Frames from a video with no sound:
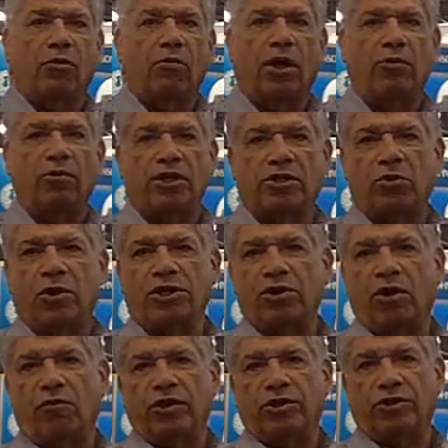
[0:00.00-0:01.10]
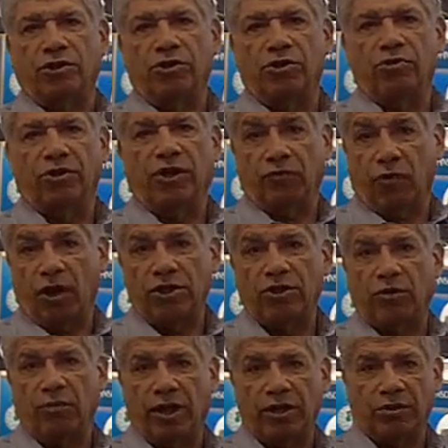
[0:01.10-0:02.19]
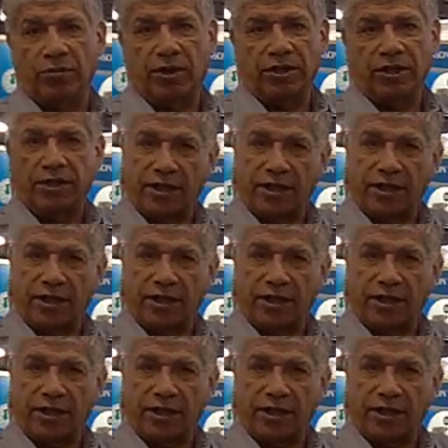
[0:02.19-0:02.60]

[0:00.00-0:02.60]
when we switch over to differential measurements